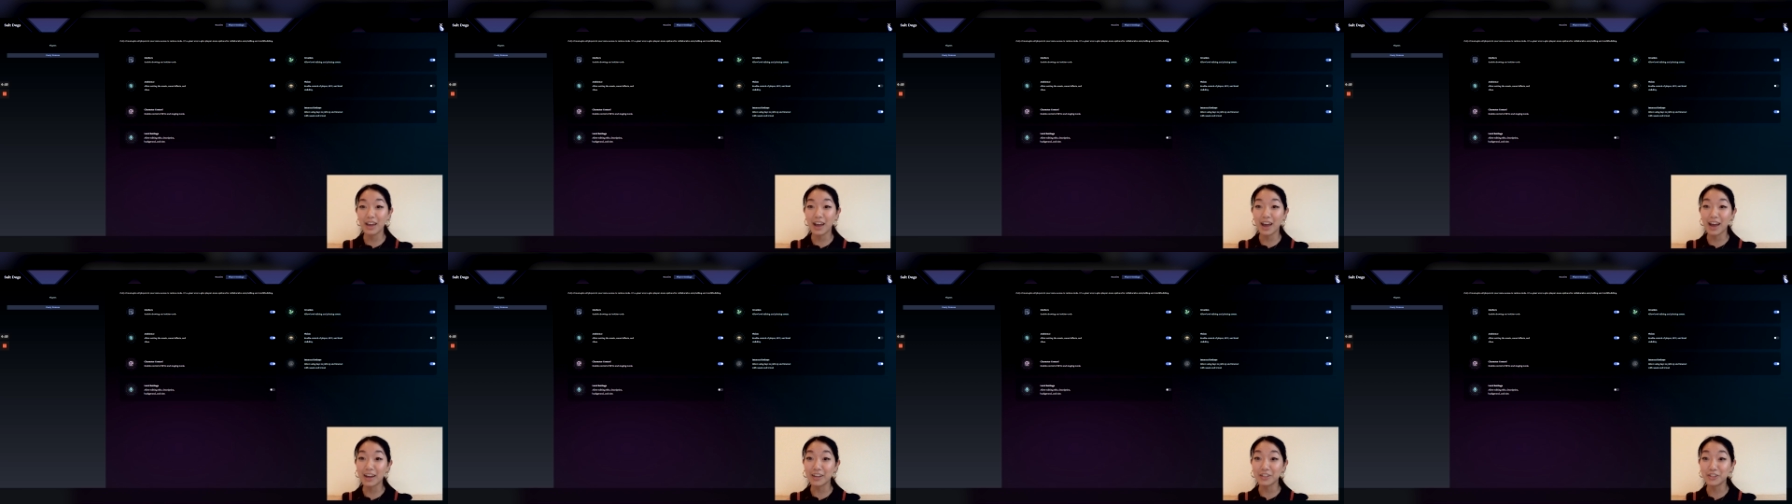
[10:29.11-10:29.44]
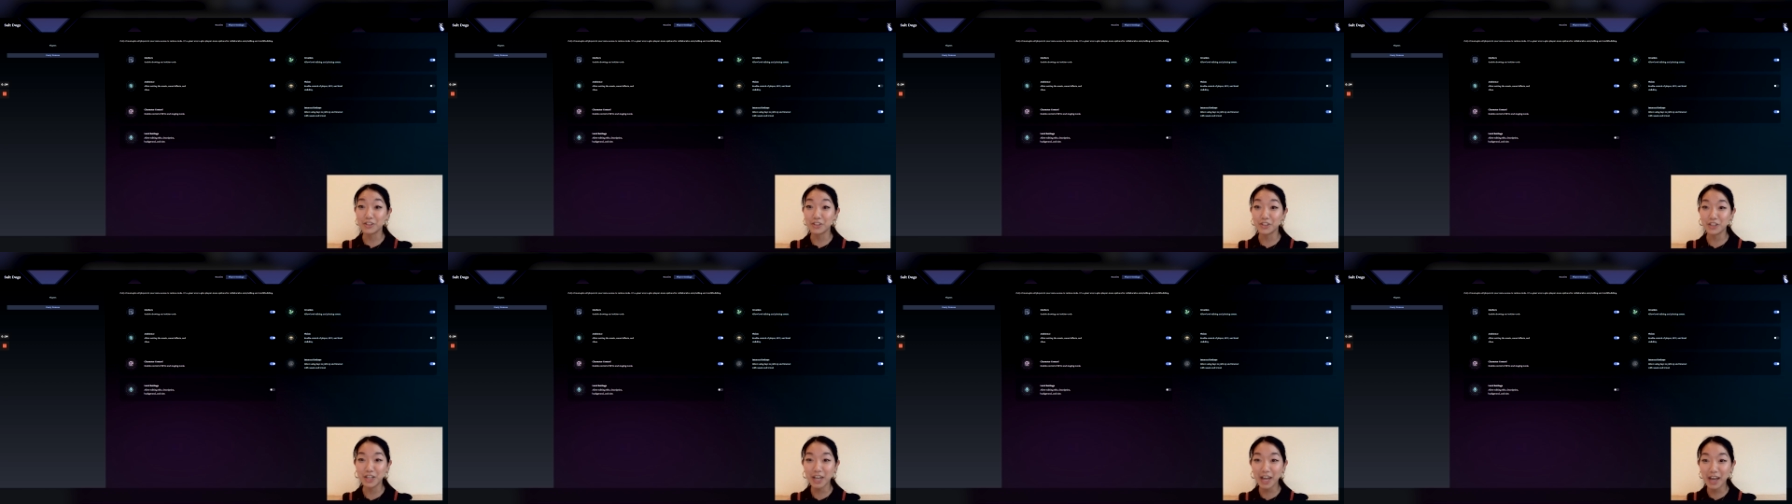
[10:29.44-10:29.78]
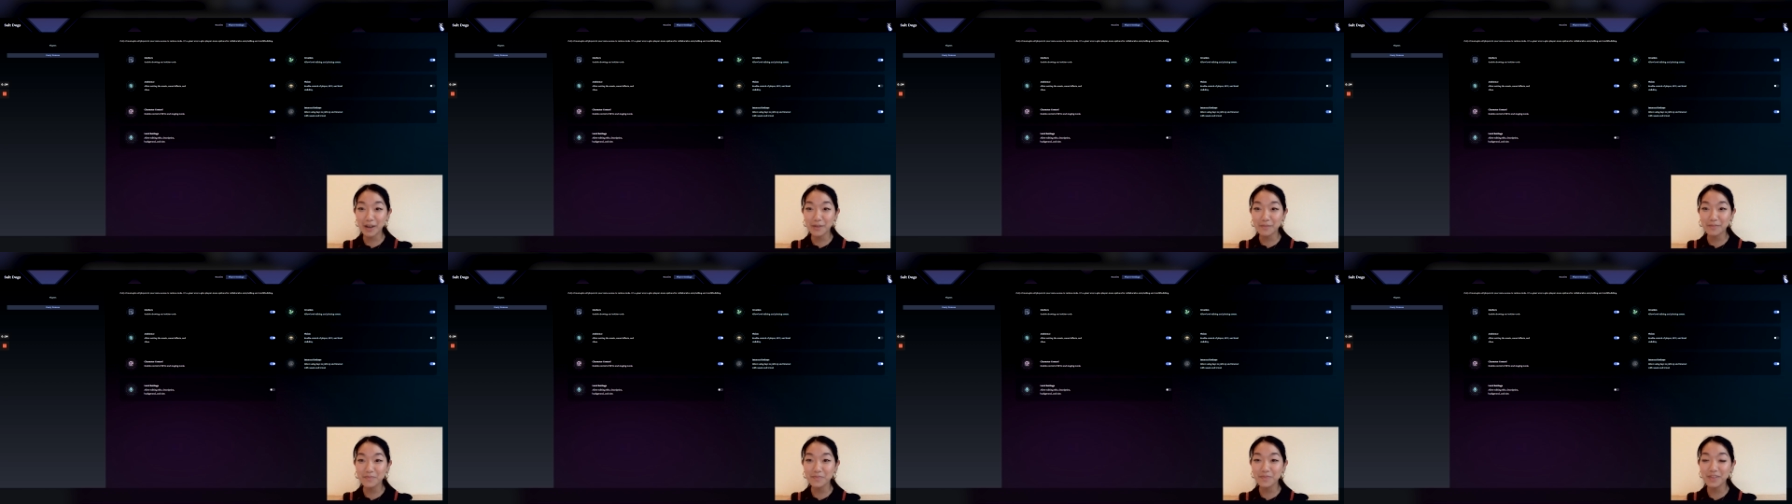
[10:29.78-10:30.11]
as
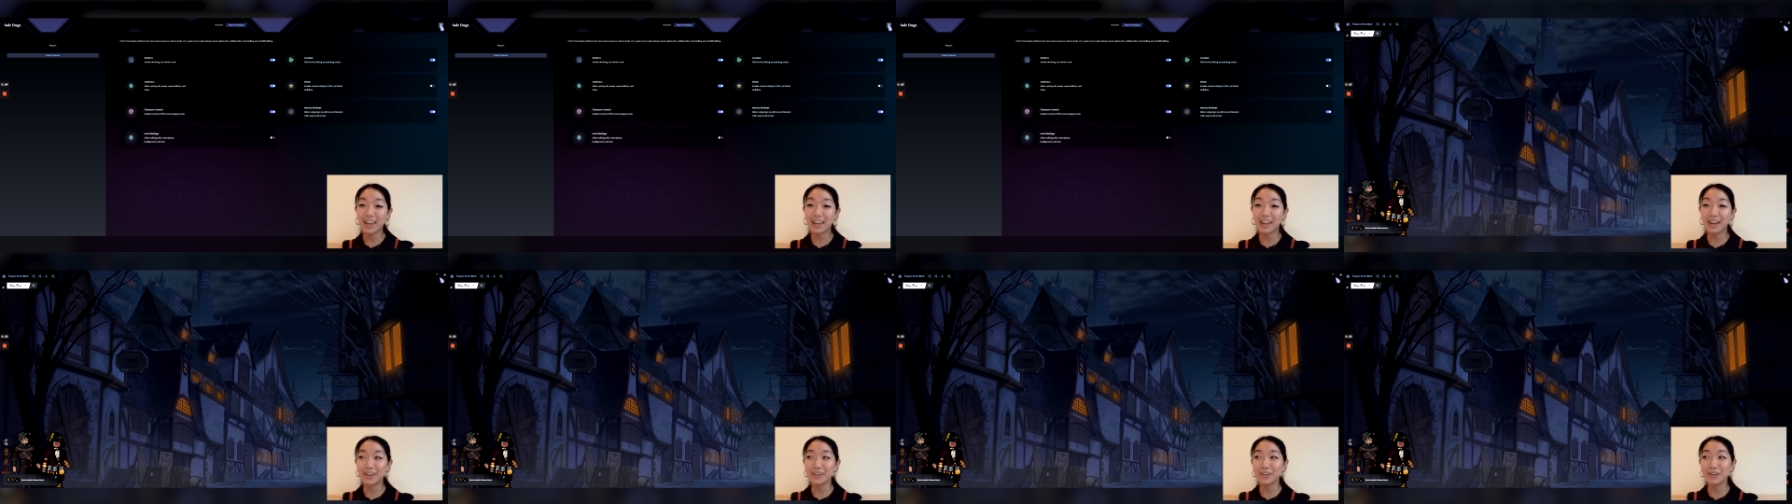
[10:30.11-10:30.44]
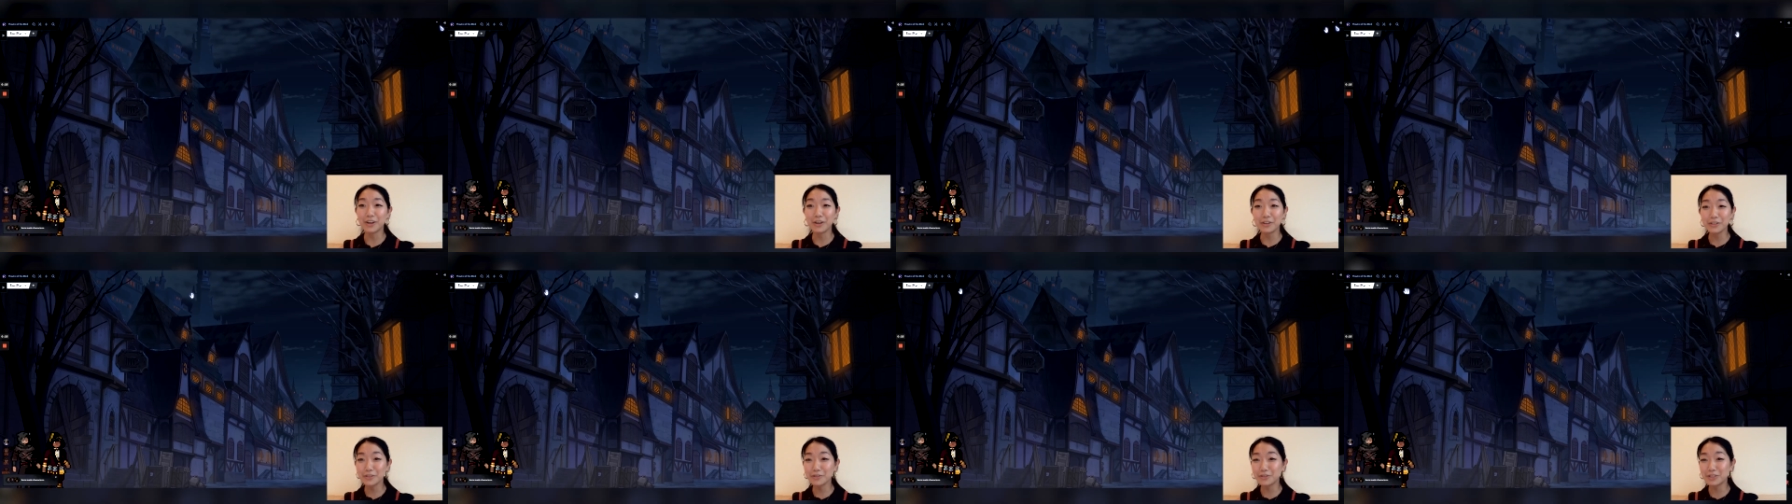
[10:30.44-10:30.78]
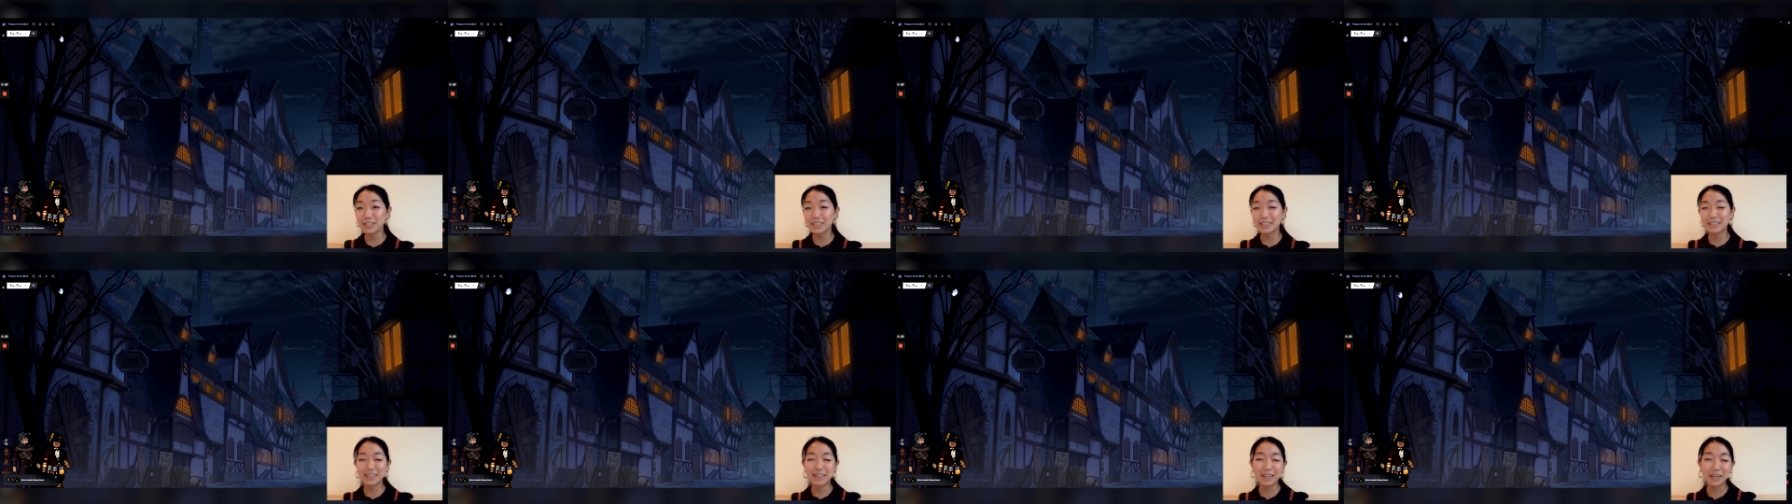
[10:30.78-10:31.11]
GM and also
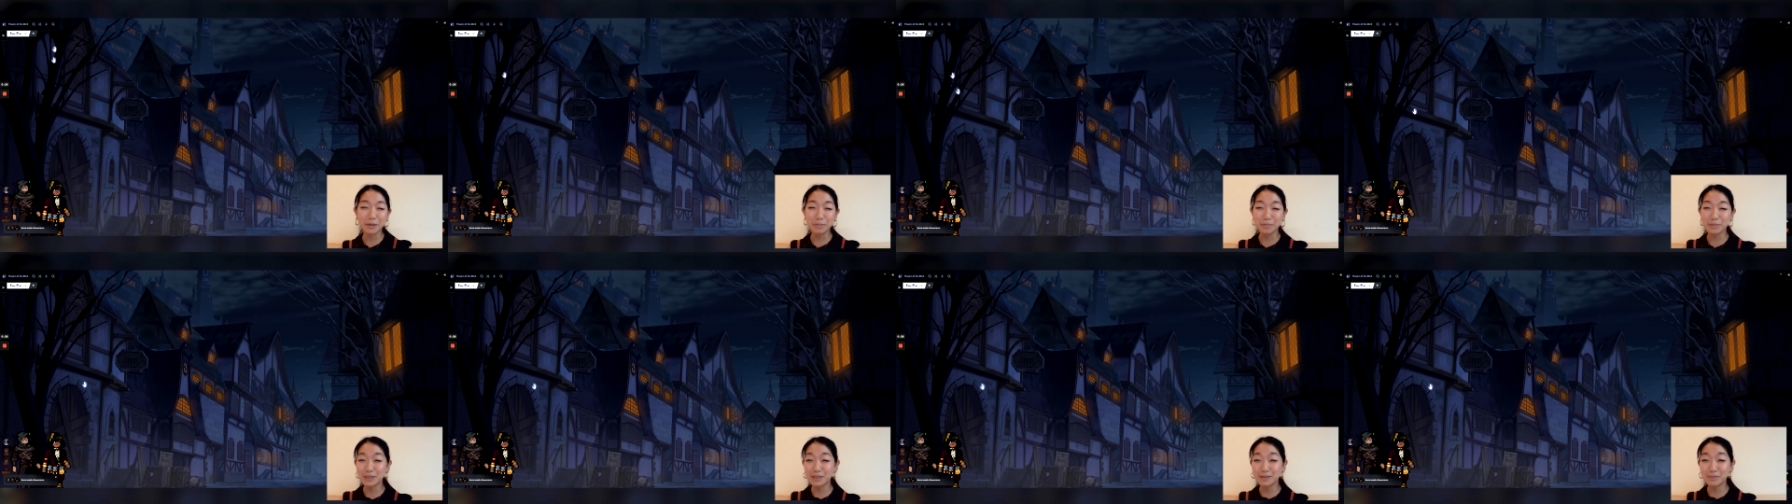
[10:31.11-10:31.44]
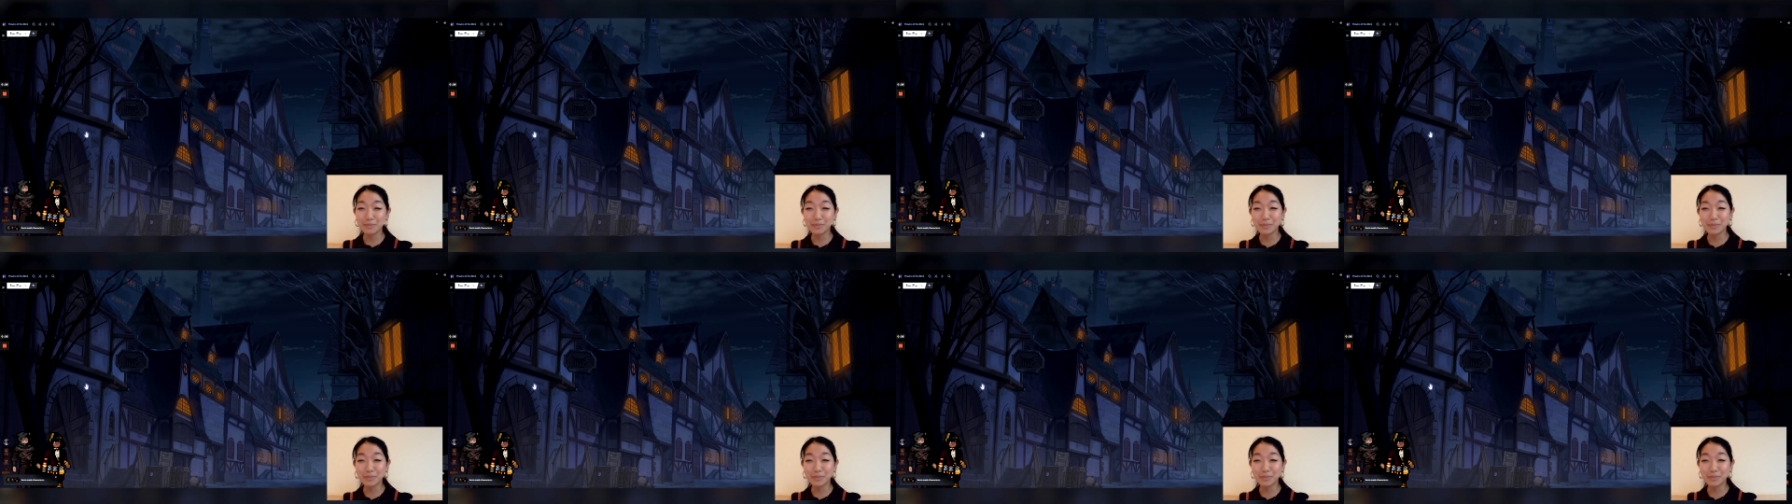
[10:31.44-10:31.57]
just keeps